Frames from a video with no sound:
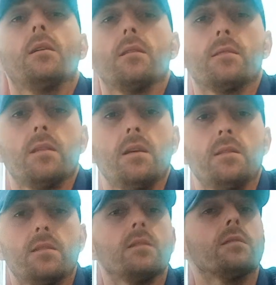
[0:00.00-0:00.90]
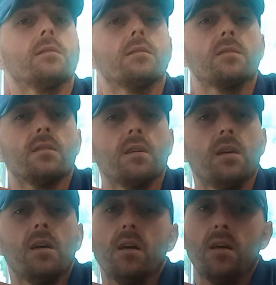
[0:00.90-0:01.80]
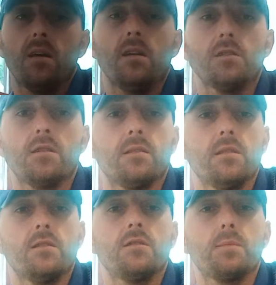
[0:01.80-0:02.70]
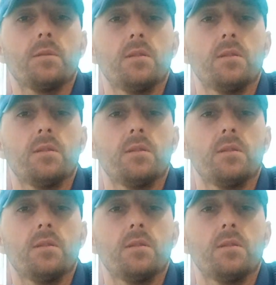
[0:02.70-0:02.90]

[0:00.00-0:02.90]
Atlantis, ancient Egypt,